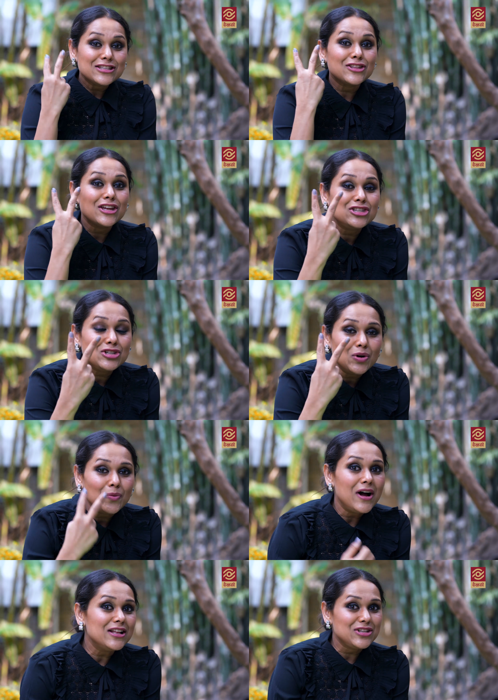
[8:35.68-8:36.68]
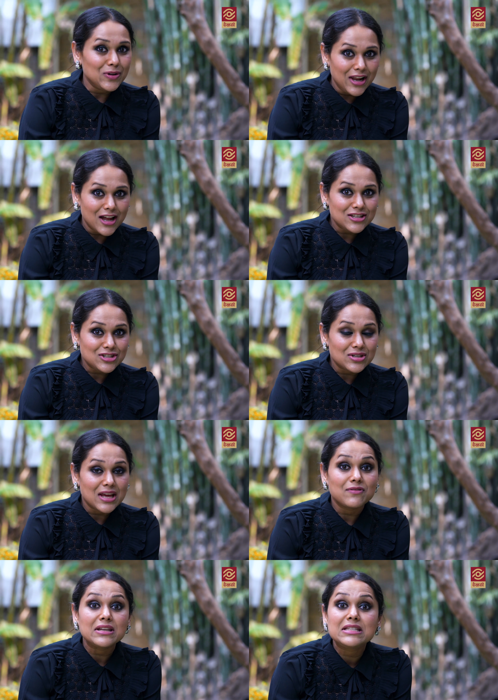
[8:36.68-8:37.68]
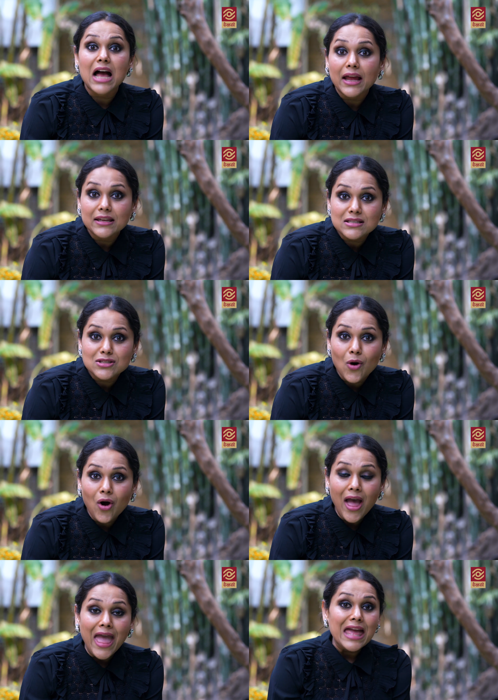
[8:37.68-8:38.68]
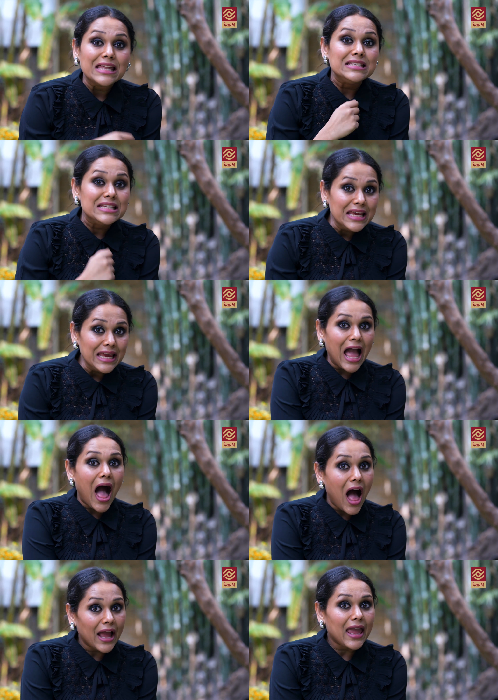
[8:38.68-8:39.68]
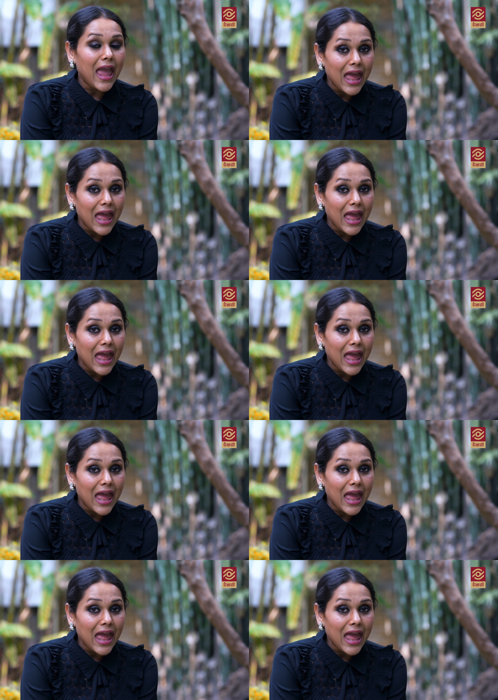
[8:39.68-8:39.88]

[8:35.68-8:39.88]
So the two words you learnt today were dinosaur, D-I-N-O-S-A-U-R,